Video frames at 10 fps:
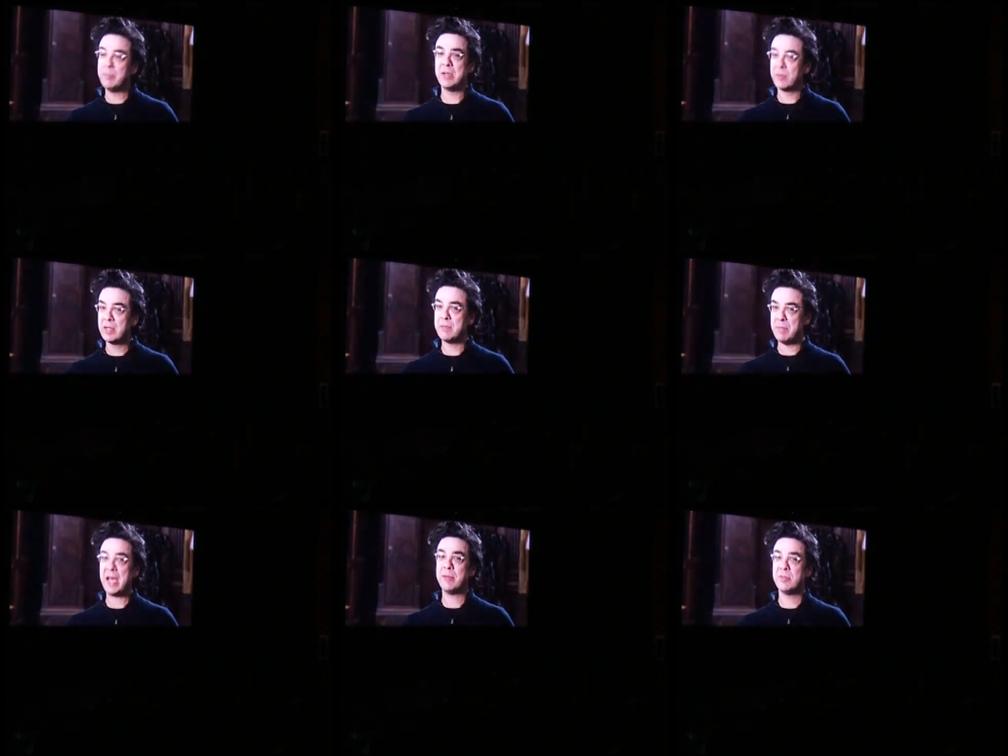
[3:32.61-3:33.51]
for
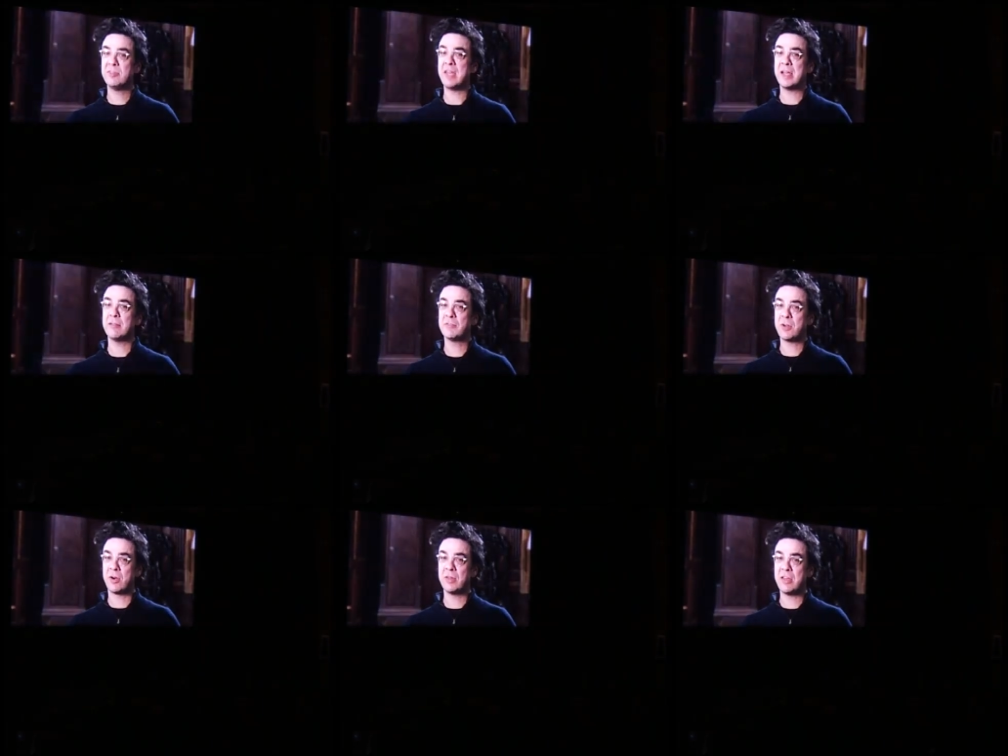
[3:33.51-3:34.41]
children of
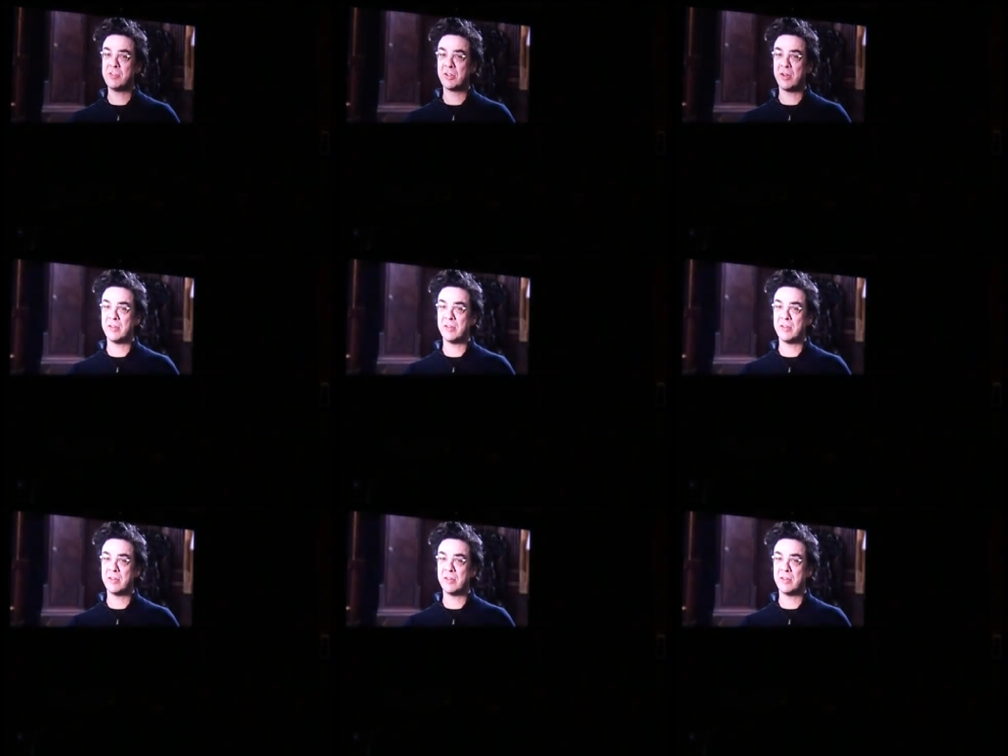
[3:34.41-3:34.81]
different ages.